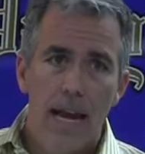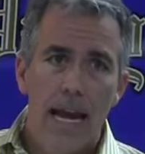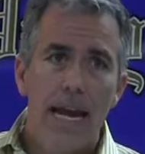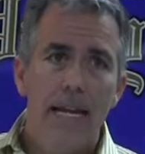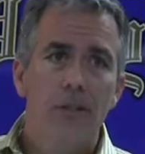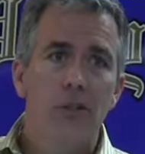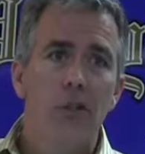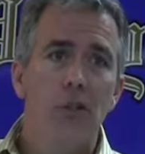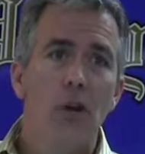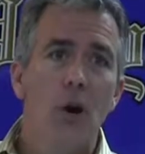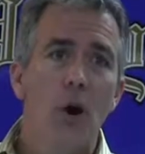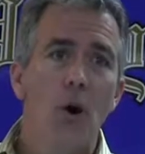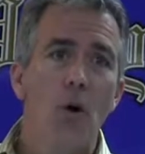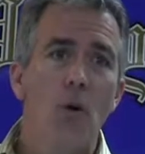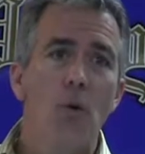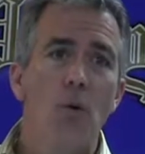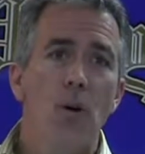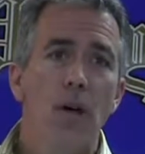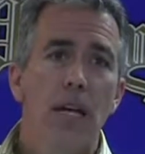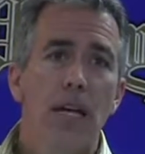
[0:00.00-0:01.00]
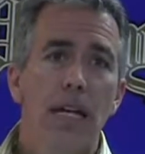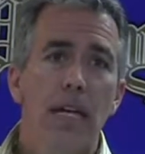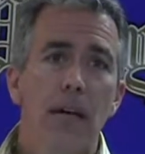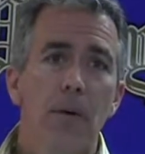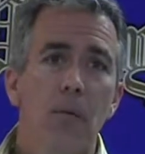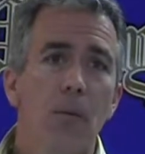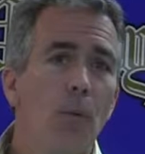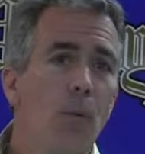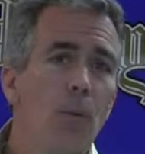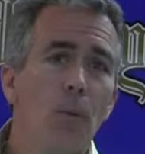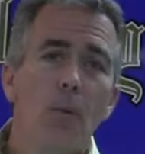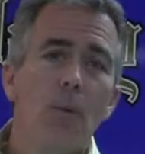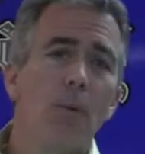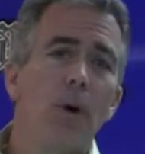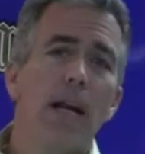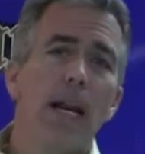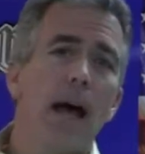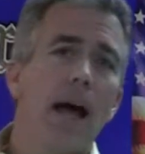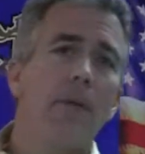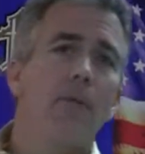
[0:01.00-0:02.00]
And so
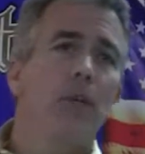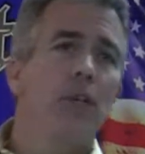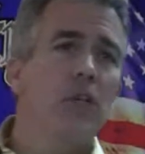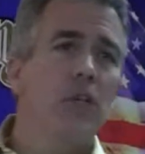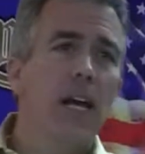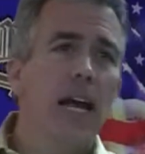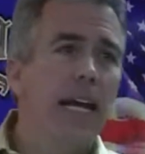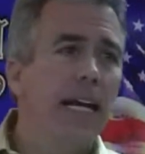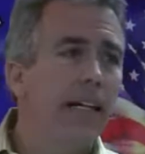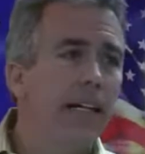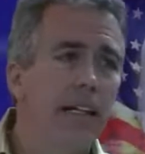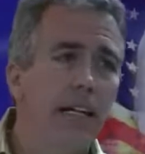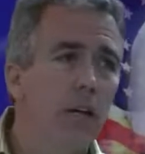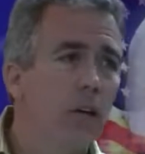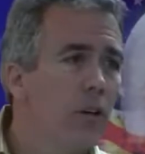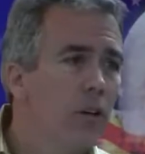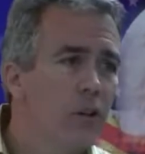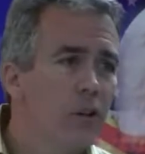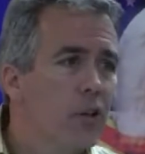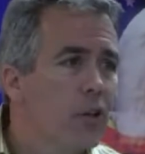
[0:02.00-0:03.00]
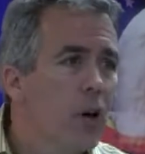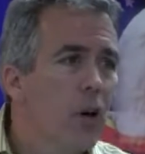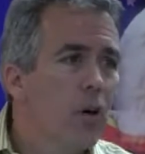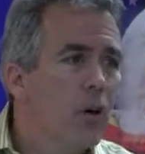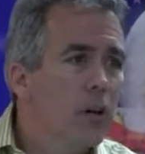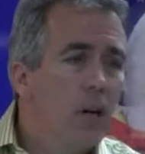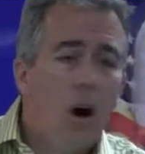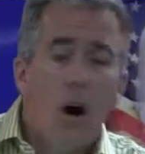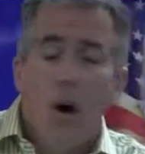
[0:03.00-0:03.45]
when I would say a year or so